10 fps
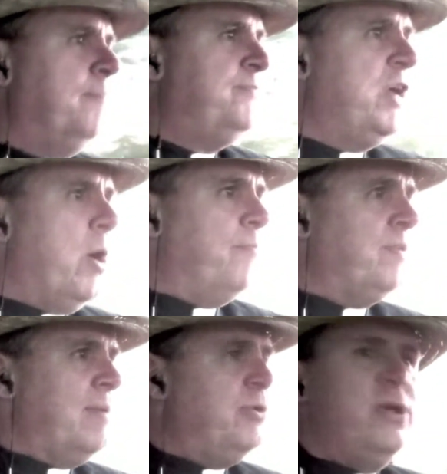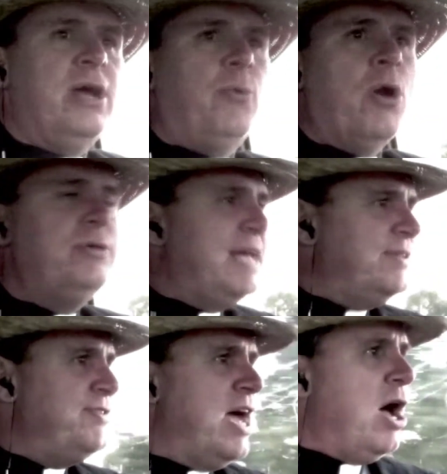So I'm doing a road
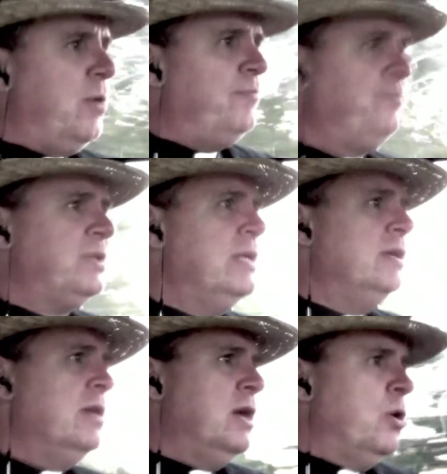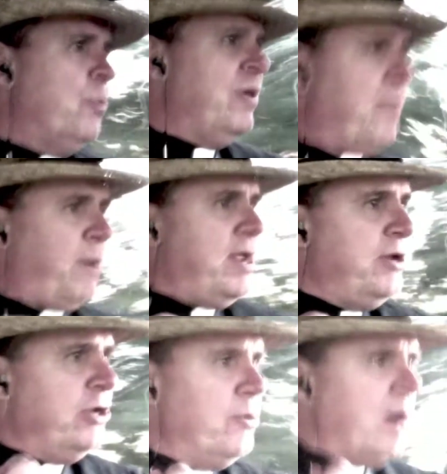test now with a brand
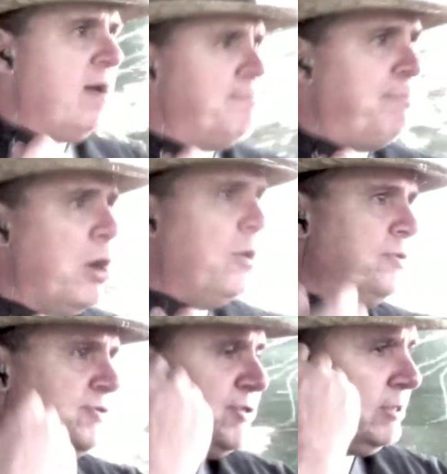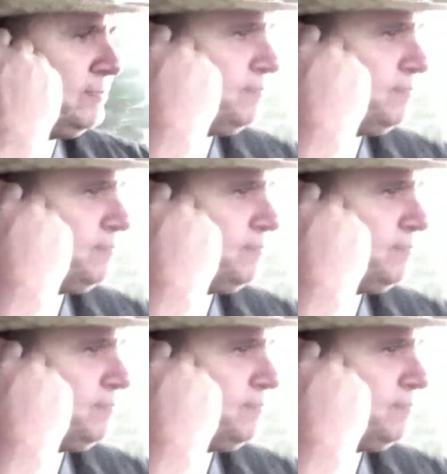new Bose